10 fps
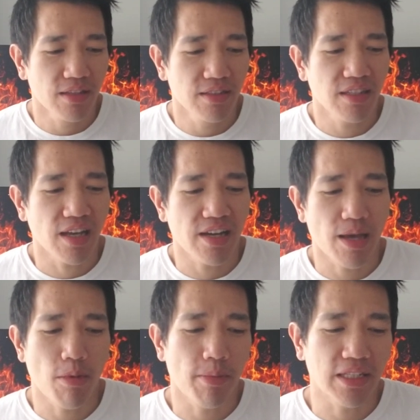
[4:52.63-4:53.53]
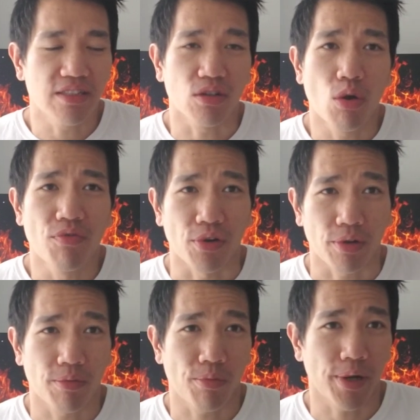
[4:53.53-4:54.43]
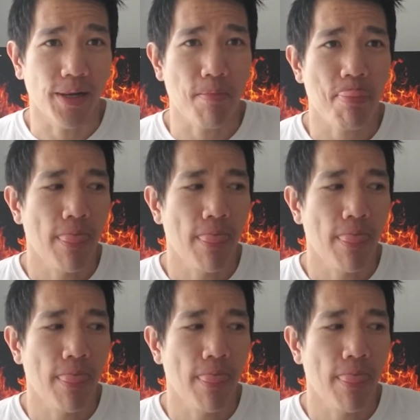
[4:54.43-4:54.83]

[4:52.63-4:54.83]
then kind of M M A took over, right?